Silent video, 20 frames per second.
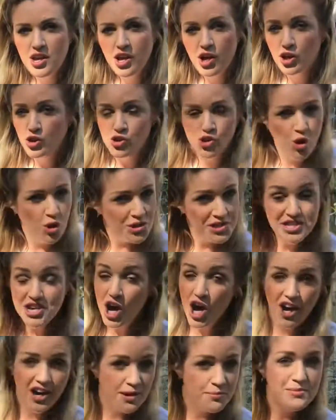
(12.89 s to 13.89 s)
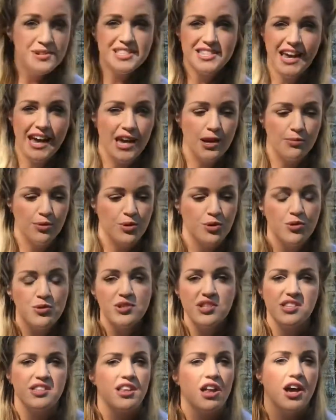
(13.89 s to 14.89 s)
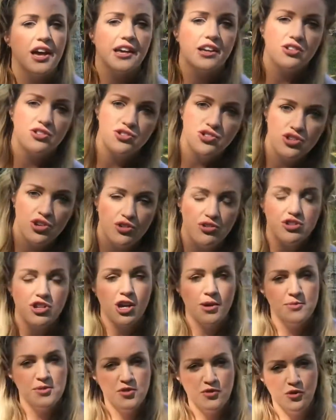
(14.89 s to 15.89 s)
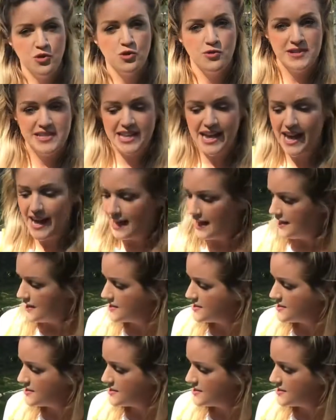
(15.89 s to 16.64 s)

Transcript: Not times tables like 2 times 4 is 8,